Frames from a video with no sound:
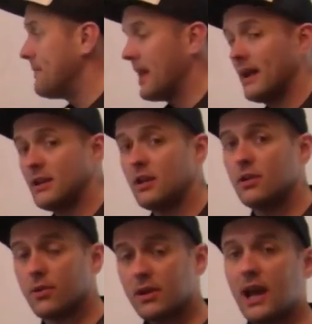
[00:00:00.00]
And
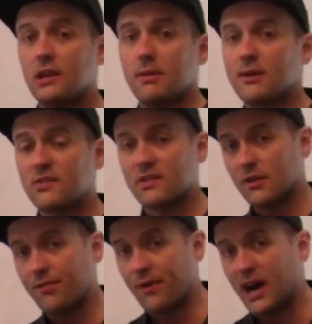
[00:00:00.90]
again, you might
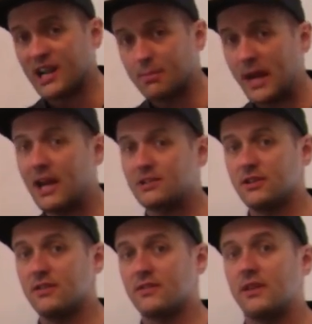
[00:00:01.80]
still find
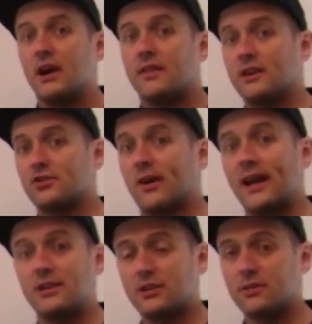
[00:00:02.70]
pages that try
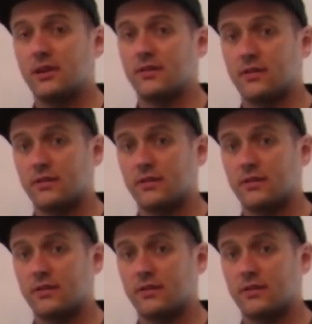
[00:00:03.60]
to do this.